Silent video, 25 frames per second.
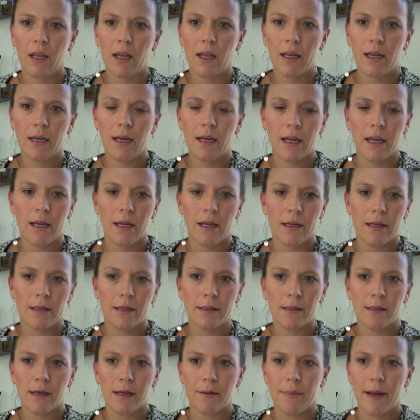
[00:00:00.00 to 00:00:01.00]
it
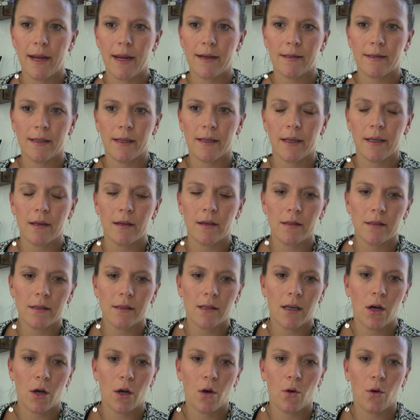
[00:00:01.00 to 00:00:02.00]
is amazing.
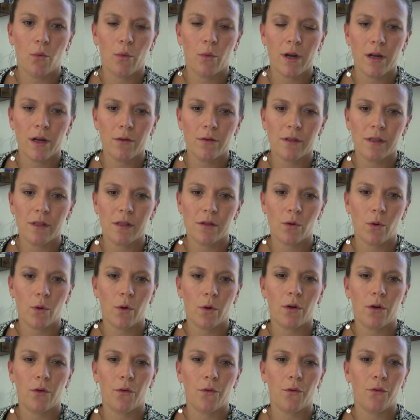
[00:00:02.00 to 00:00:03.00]
So we use this
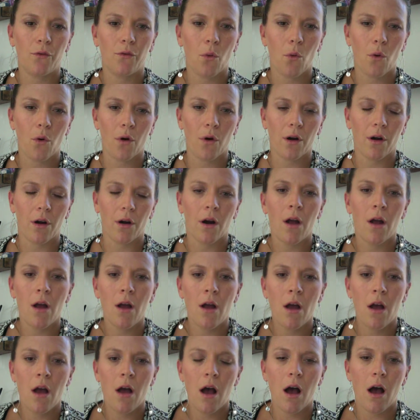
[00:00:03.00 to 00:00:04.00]
oil for
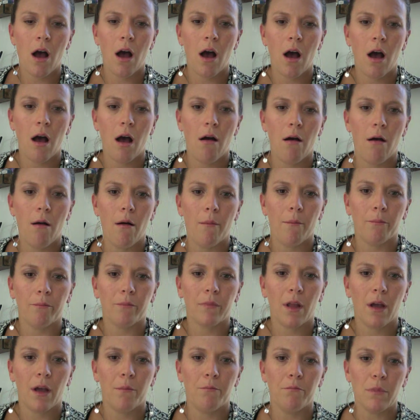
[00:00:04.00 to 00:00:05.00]
um,
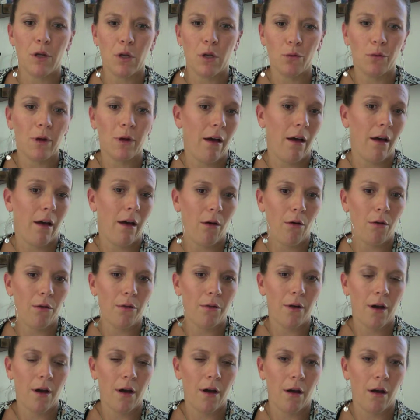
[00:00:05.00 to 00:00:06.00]
immune health,
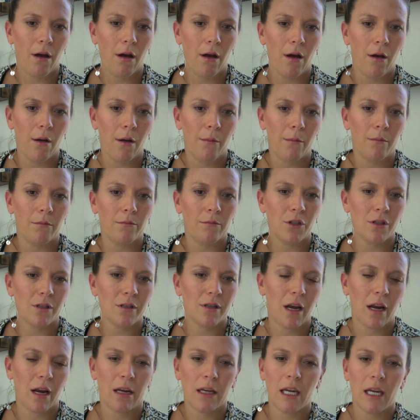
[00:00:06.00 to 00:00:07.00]
um, just
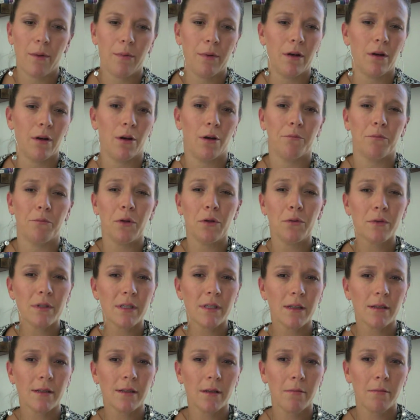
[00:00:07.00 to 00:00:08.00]
kind of keeping our immune
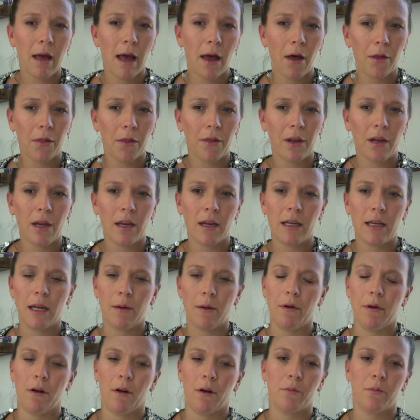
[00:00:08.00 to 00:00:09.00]
system healthy,
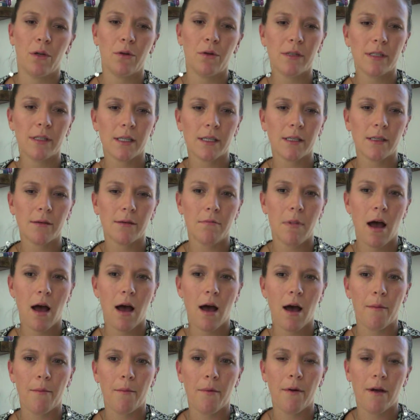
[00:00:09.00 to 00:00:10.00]
keeping our immune system
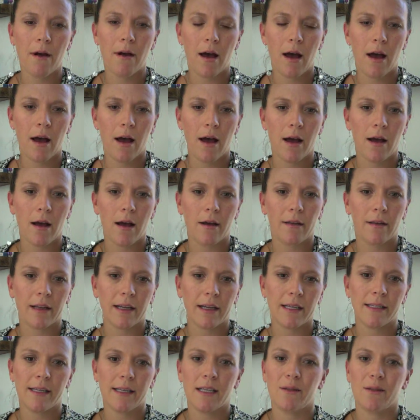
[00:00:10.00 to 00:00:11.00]
up, uh, like I
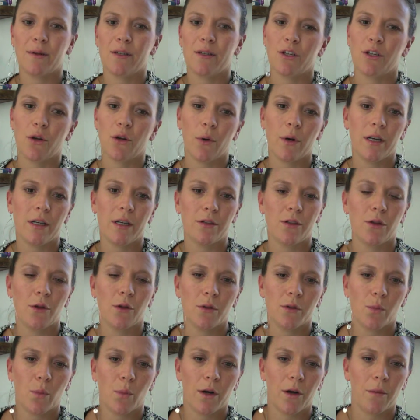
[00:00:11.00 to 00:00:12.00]
said, especially going into
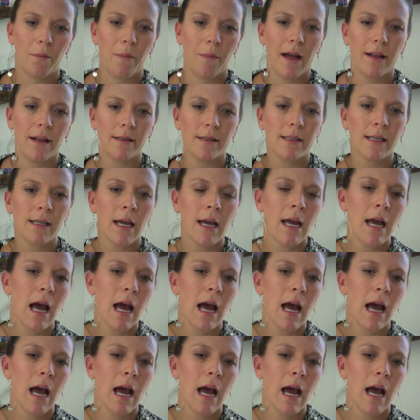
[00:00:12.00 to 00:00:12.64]
those winter months.